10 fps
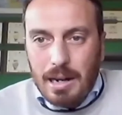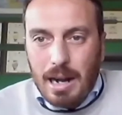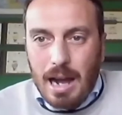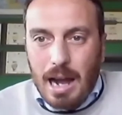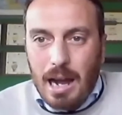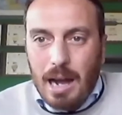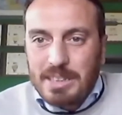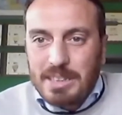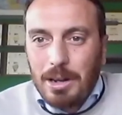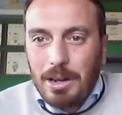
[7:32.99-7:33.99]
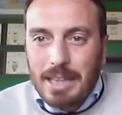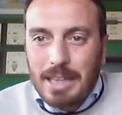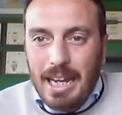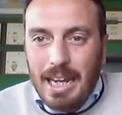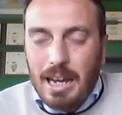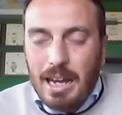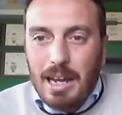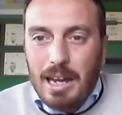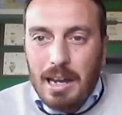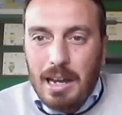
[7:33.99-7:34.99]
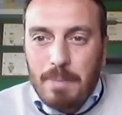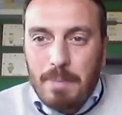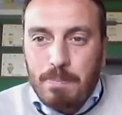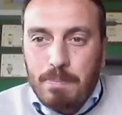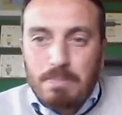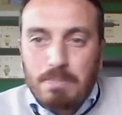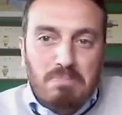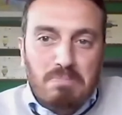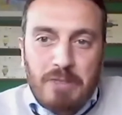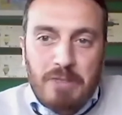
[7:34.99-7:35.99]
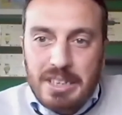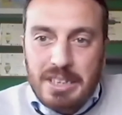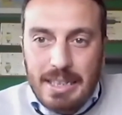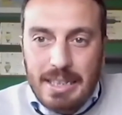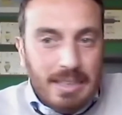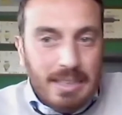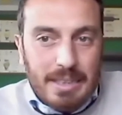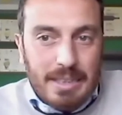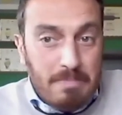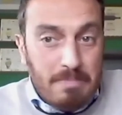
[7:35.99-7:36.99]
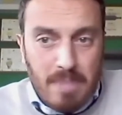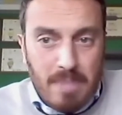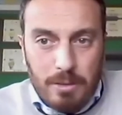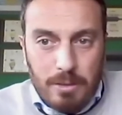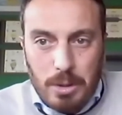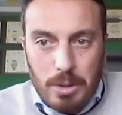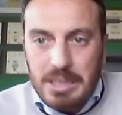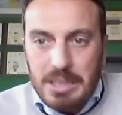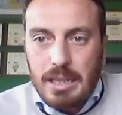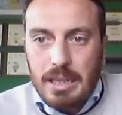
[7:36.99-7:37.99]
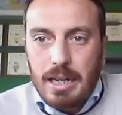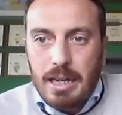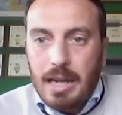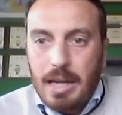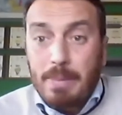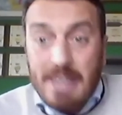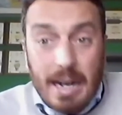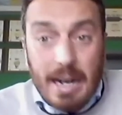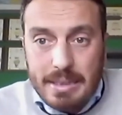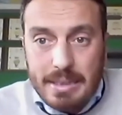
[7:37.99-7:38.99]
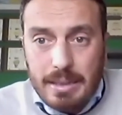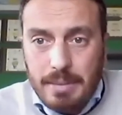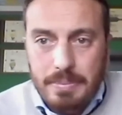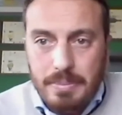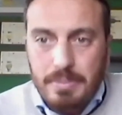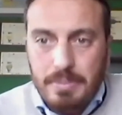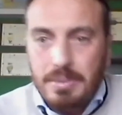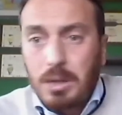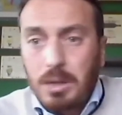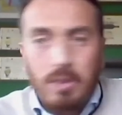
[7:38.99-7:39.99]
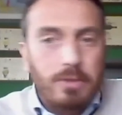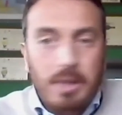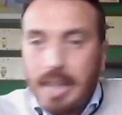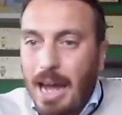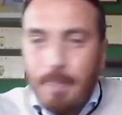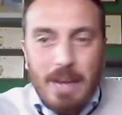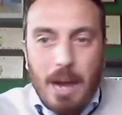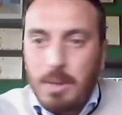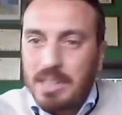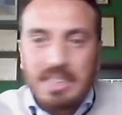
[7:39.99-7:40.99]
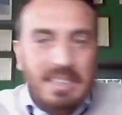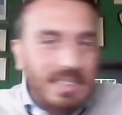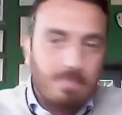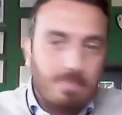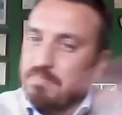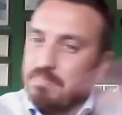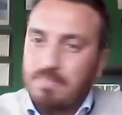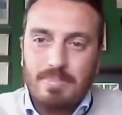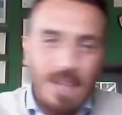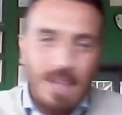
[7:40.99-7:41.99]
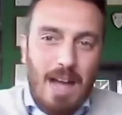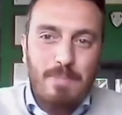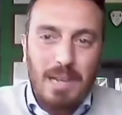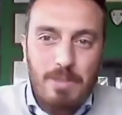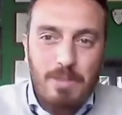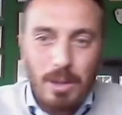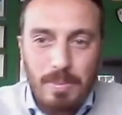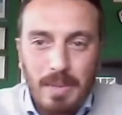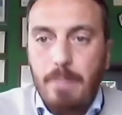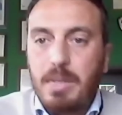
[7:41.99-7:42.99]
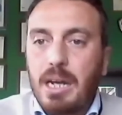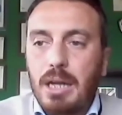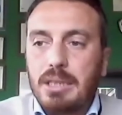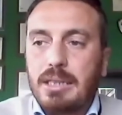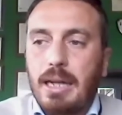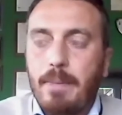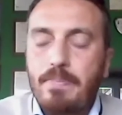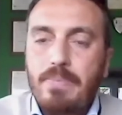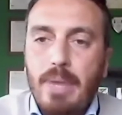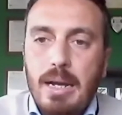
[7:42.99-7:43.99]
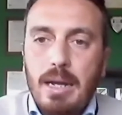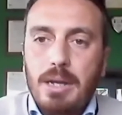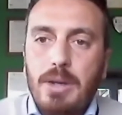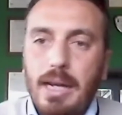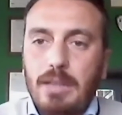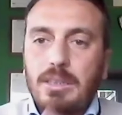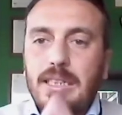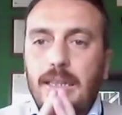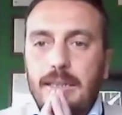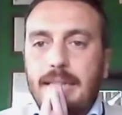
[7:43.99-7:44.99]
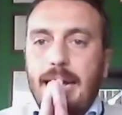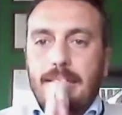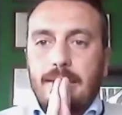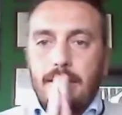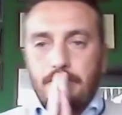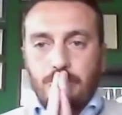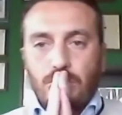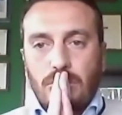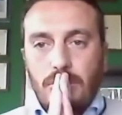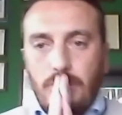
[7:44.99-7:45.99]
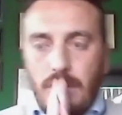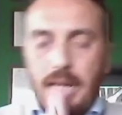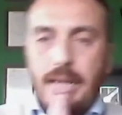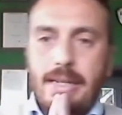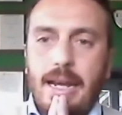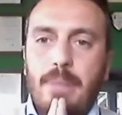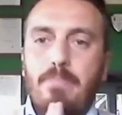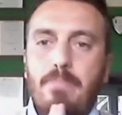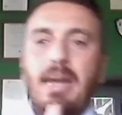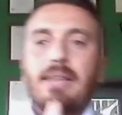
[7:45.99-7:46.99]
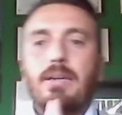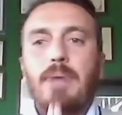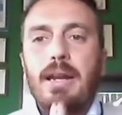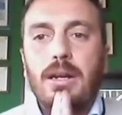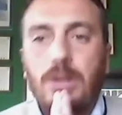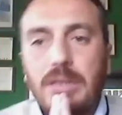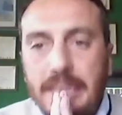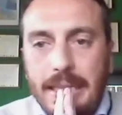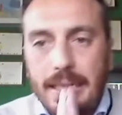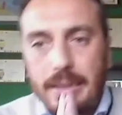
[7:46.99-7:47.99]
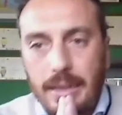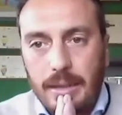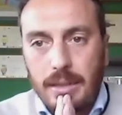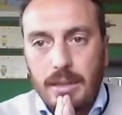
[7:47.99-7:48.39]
Absolutely. Fish dishes, of course, appetizer. So for the happy hour, this is unbelievable, because you gotta consider that in the Mediterranean cuisine,